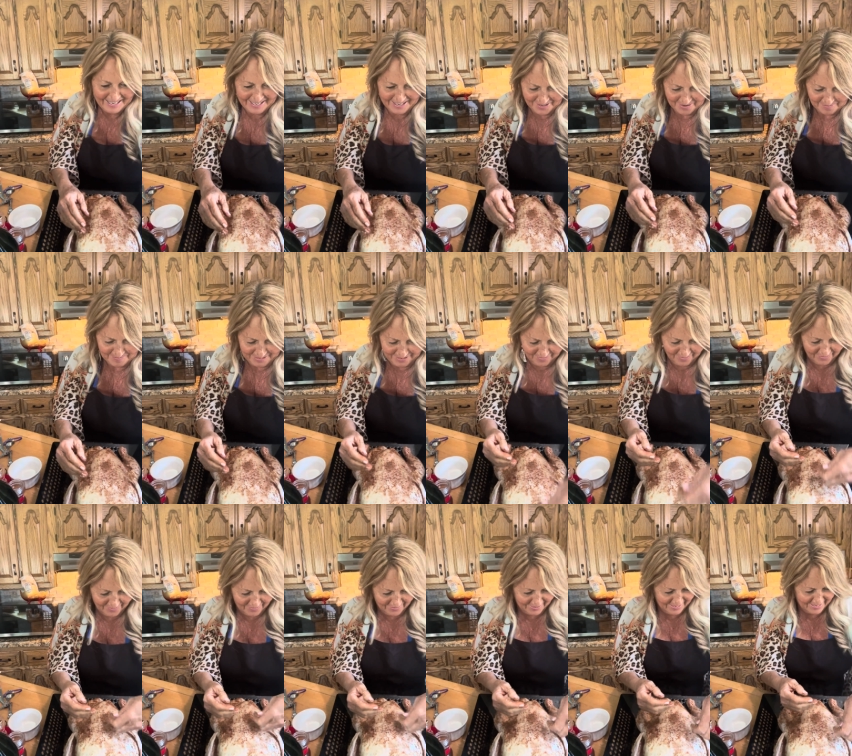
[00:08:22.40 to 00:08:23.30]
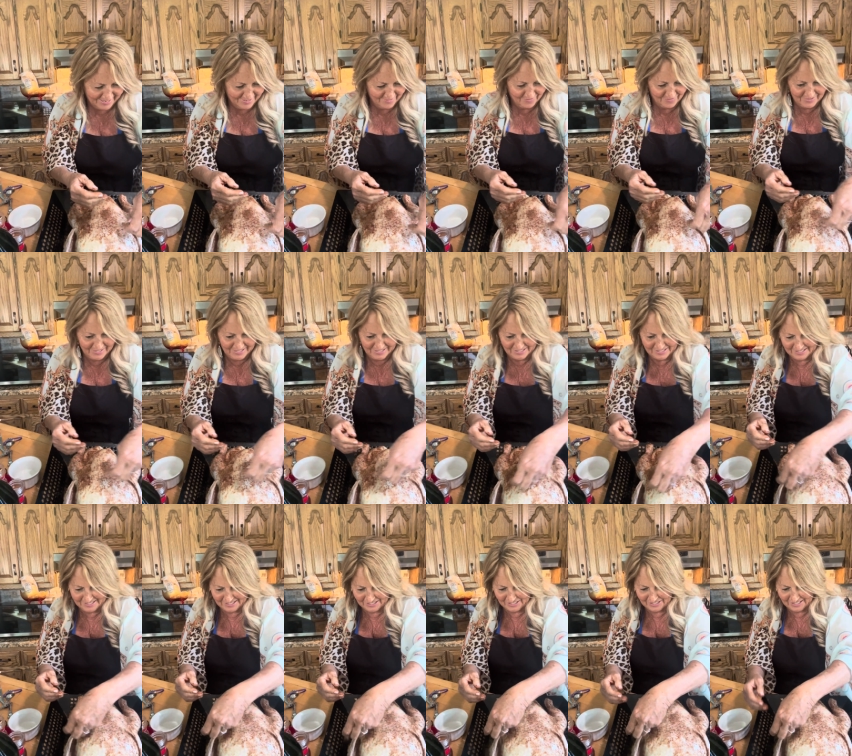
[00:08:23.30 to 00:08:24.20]
Help me, Lord. I gotta finish
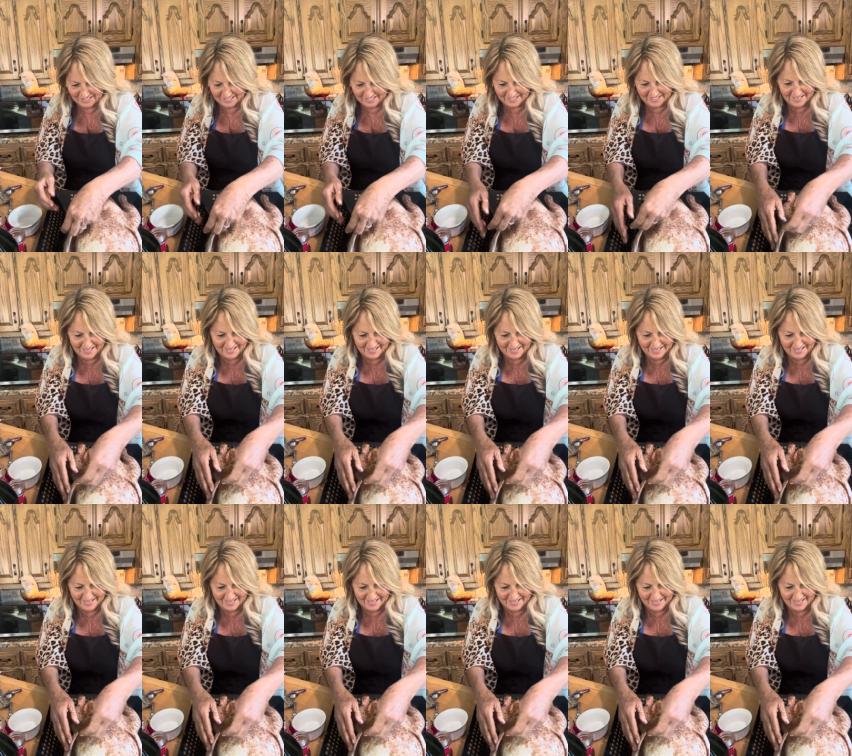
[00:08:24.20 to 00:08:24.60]
this chicken.